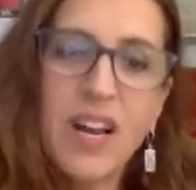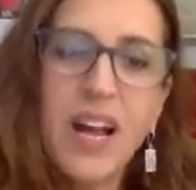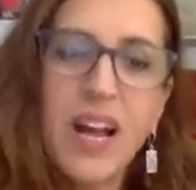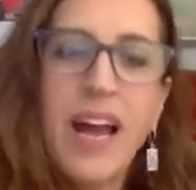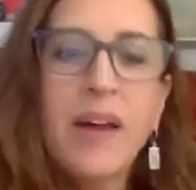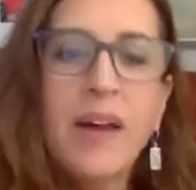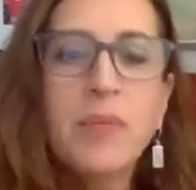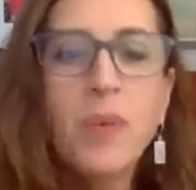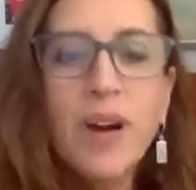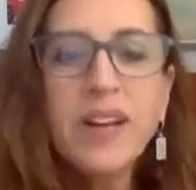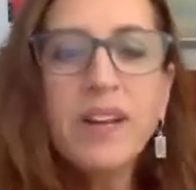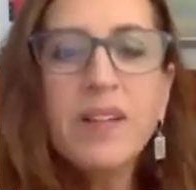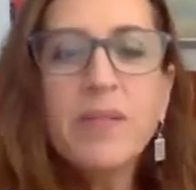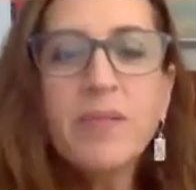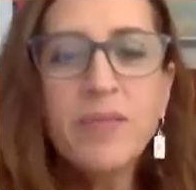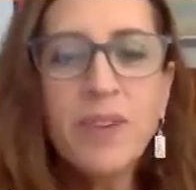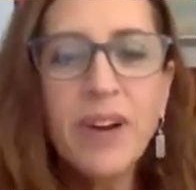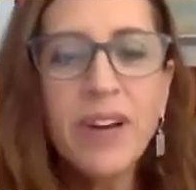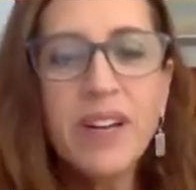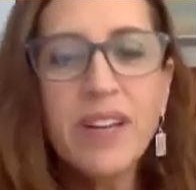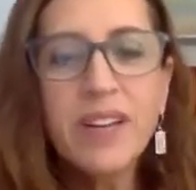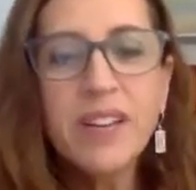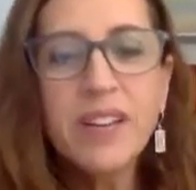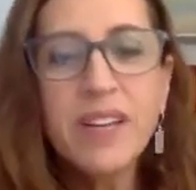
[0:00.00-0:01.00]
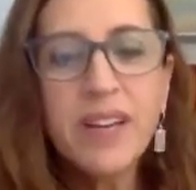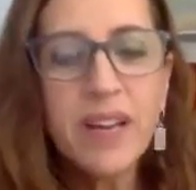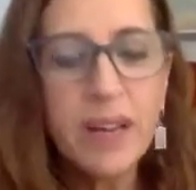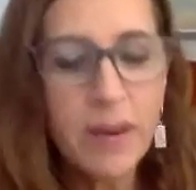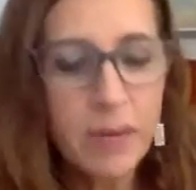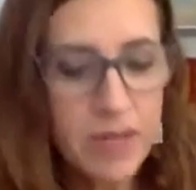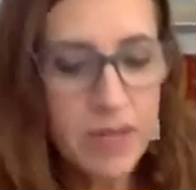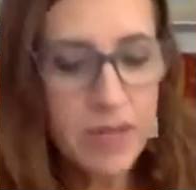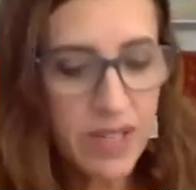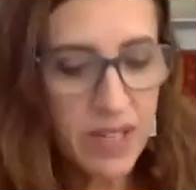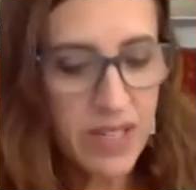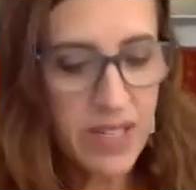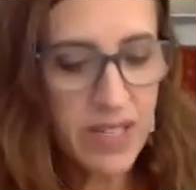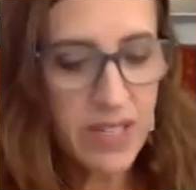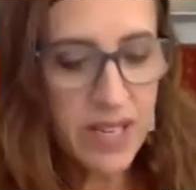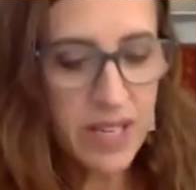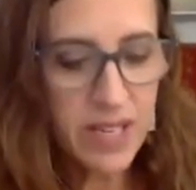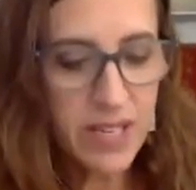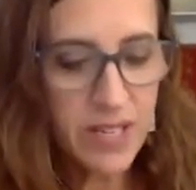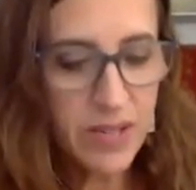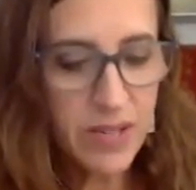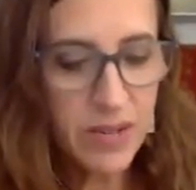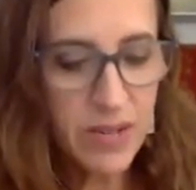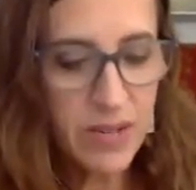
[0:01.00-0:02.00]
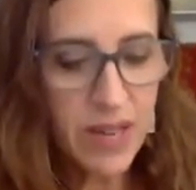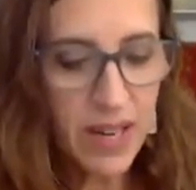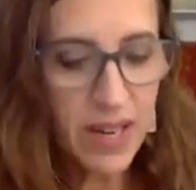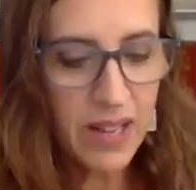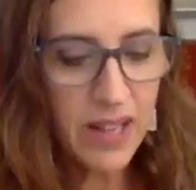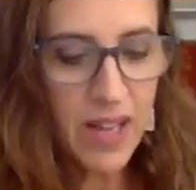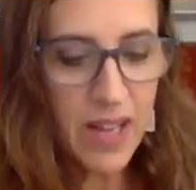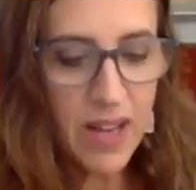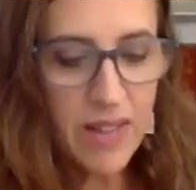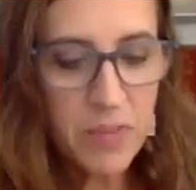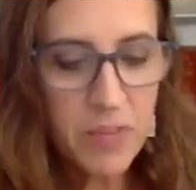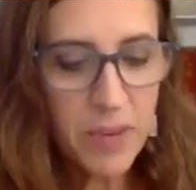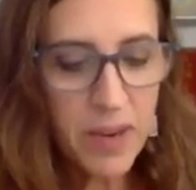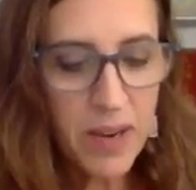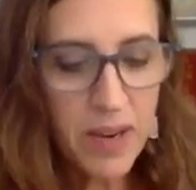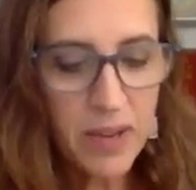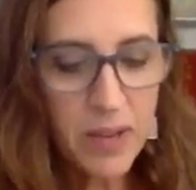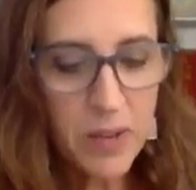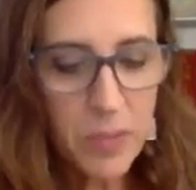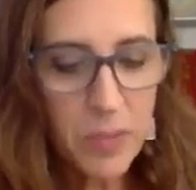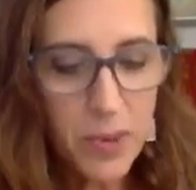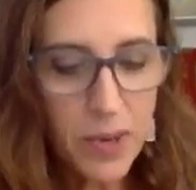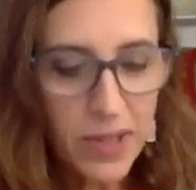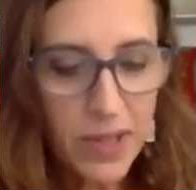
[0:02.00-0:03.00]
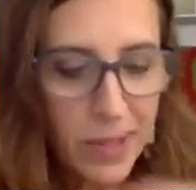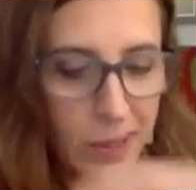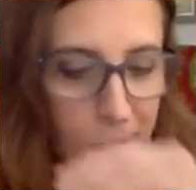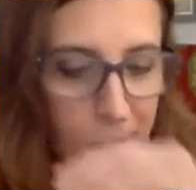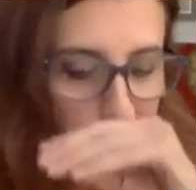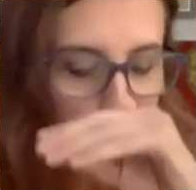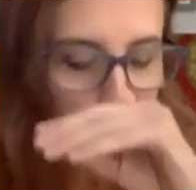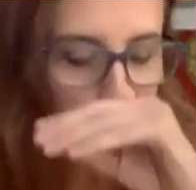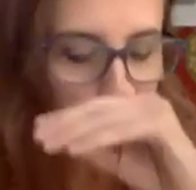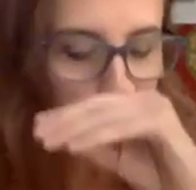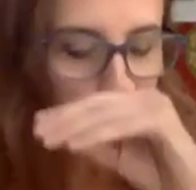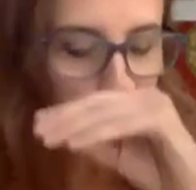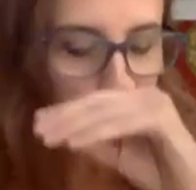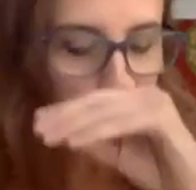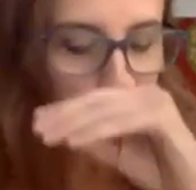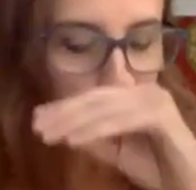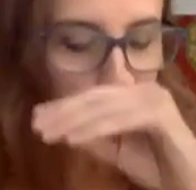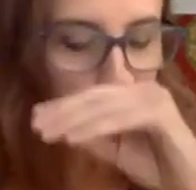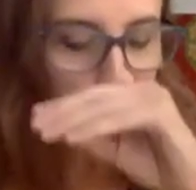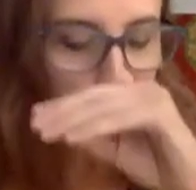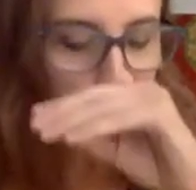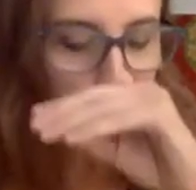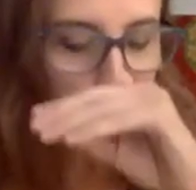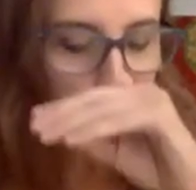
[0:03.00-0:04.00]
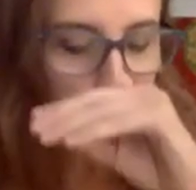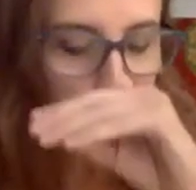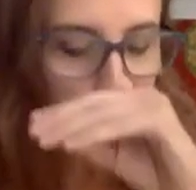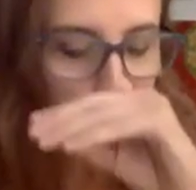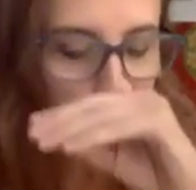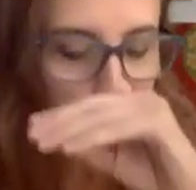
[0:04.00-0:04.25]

And one final thing I was going to say too that I loved about your book that I tried to do in